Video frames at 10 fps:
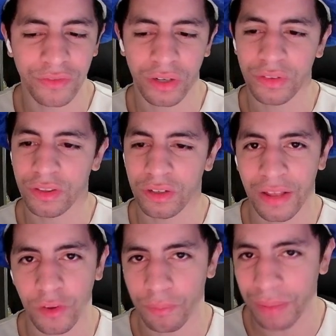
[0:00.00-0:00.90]
So I don't think they're going to
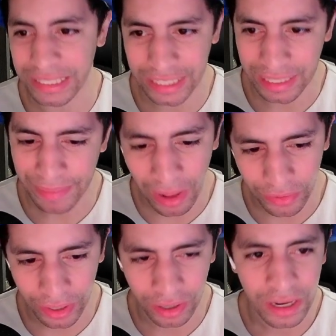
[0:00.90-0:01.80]
have their best team
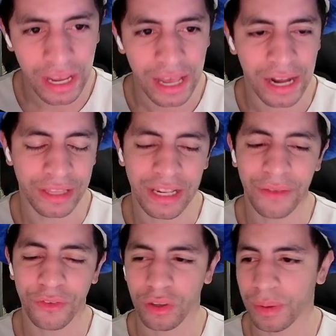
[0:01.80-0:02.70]
out there, and I think
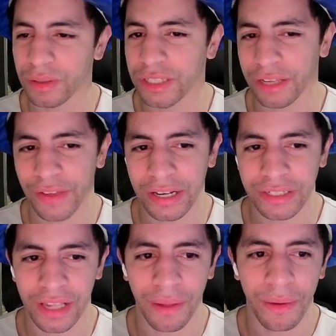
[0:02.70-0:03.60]
Navy's going to be able to take advantage
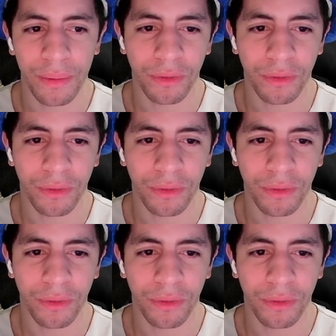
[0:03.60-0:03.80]
of that.